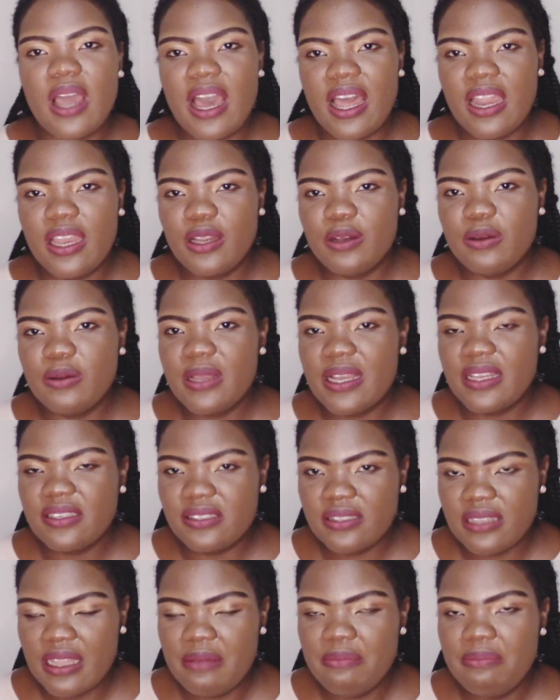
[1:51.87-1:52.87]
Hallelujah.
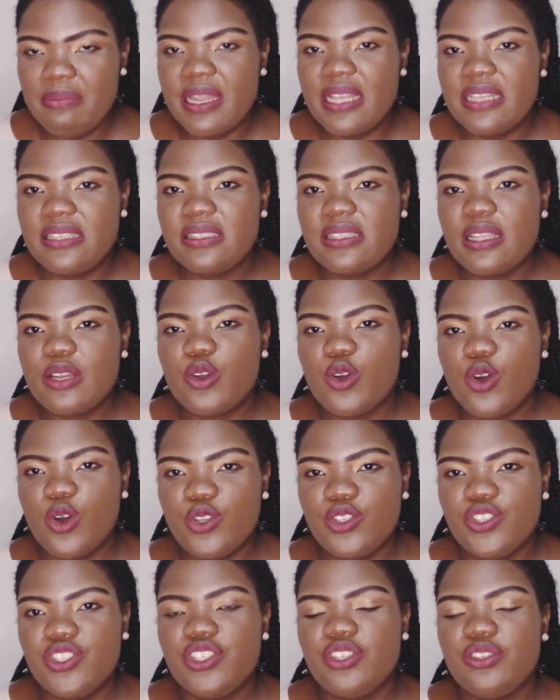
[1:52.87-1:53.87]
Stay blessed and
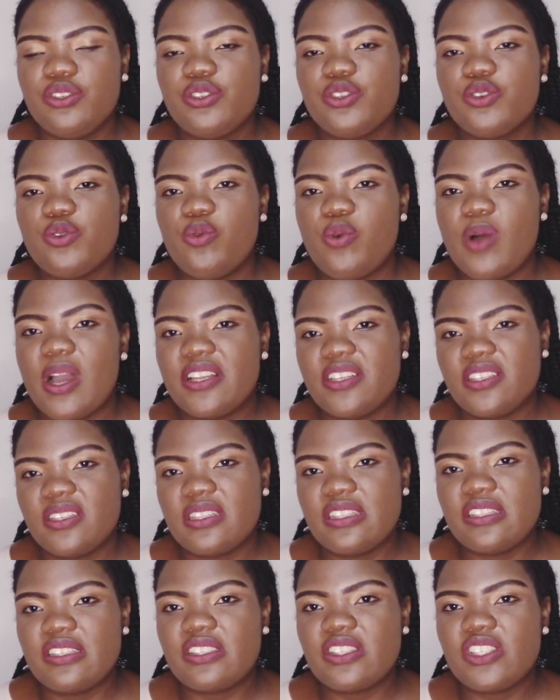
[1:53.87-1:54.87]
continue to watch
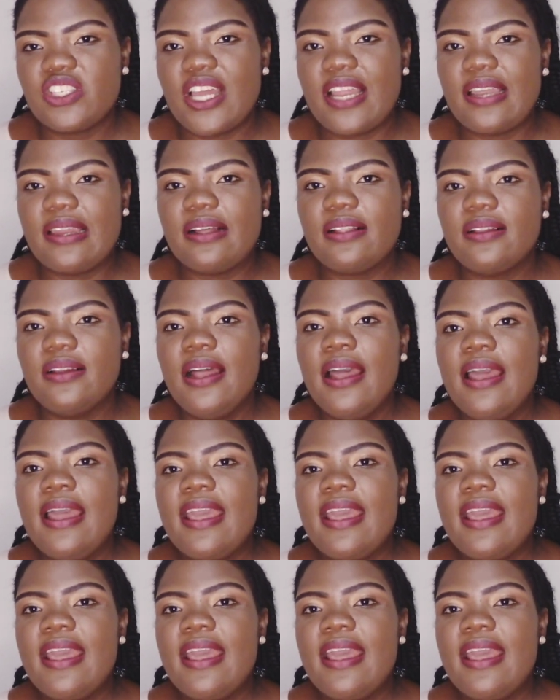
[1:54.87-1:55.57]
this channel